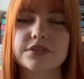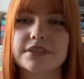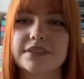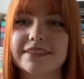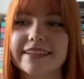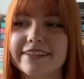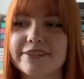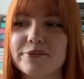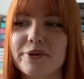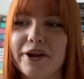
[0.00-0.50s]

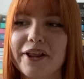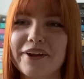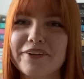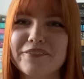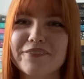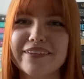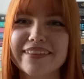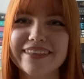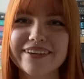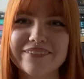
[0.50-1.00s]
That's what I
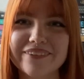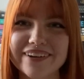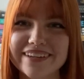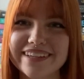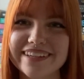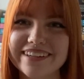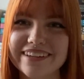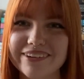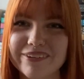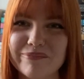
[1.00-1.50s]
really
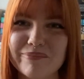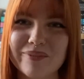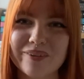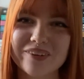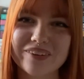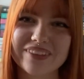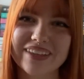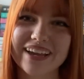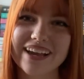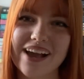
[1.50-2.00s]
wanted in a
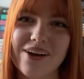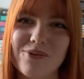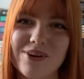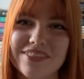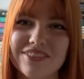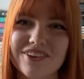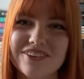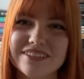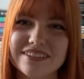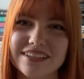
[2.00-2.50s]
book. Like I want
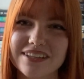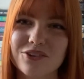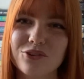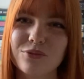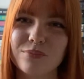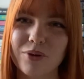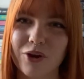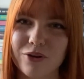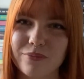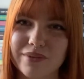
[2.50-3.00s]
those little
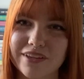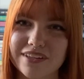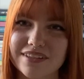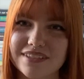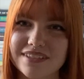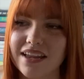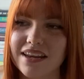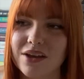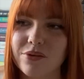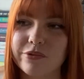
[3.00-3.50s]
moments
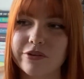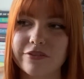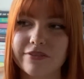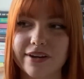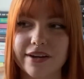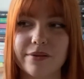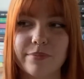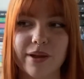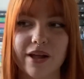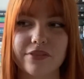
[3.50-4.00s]
and I want to read
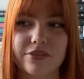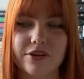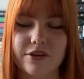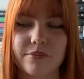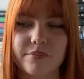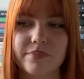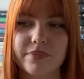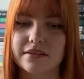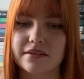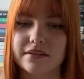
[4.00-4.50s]
about them.
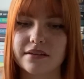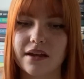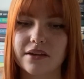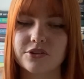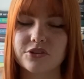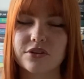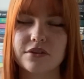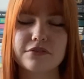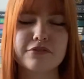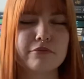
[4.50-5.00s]
I don't
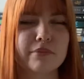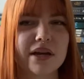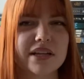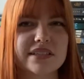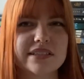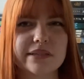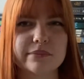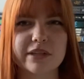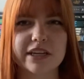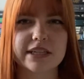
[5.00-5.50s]
know if it might
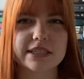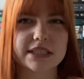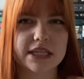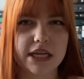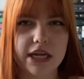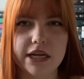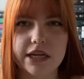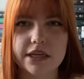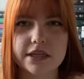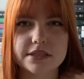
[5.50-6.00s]
seem like
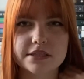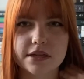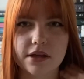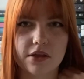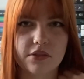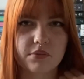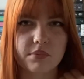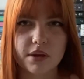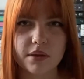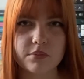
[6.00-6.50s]
tedious to
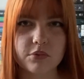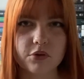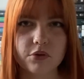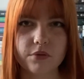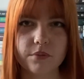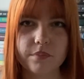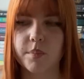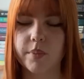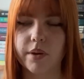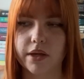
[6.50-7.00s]
other people,
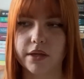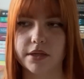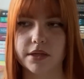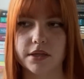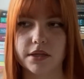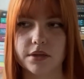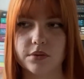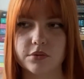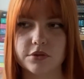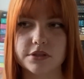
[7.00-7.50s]
but
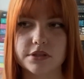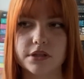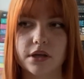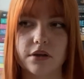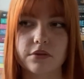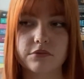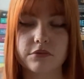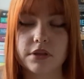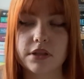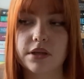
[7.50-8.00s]
it was done
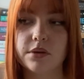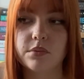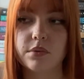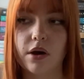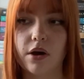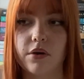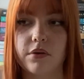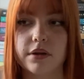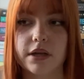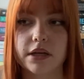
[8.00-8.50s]
really
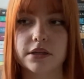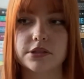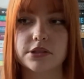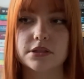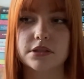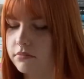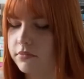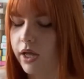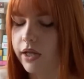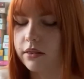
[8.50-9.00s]
well and I
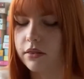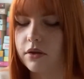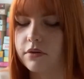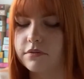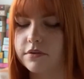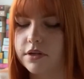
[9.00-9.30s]
loved